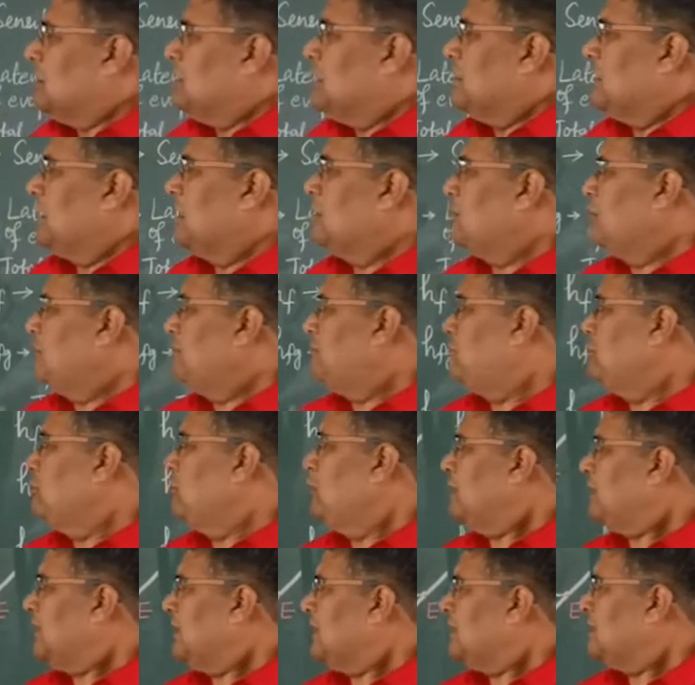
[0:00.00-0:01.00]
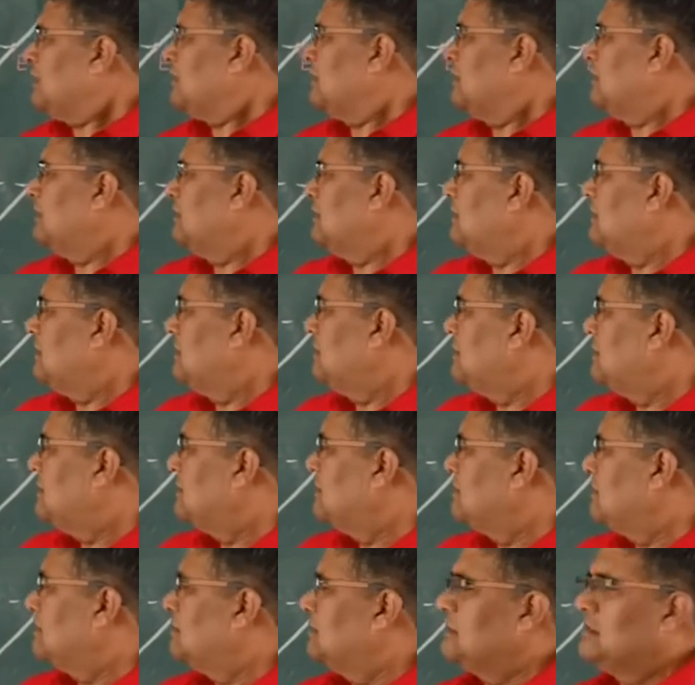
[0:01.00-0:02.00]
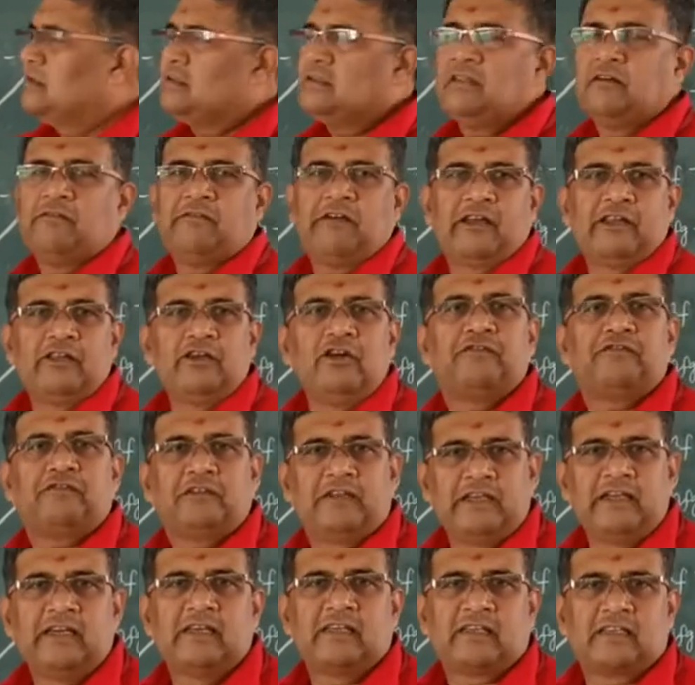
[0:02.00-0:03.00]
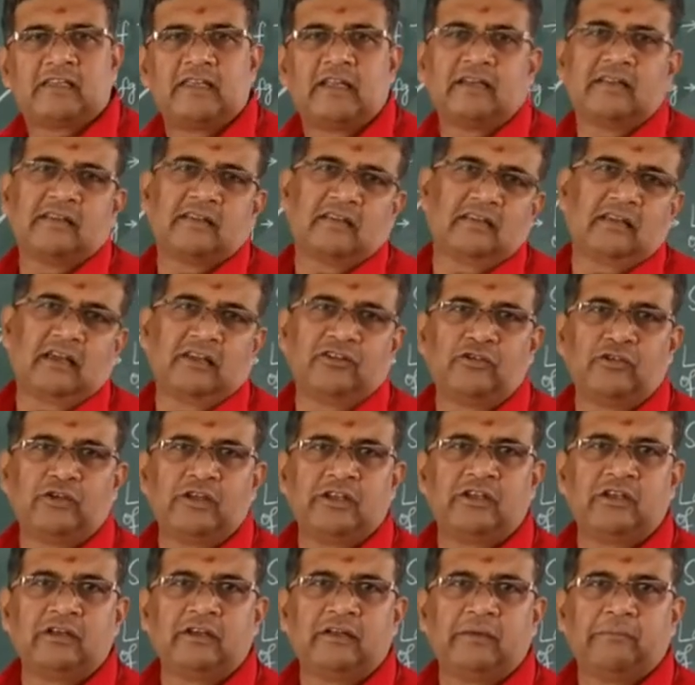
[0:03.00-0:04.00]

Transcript: Now if you look at the value of Ts, that is the saturation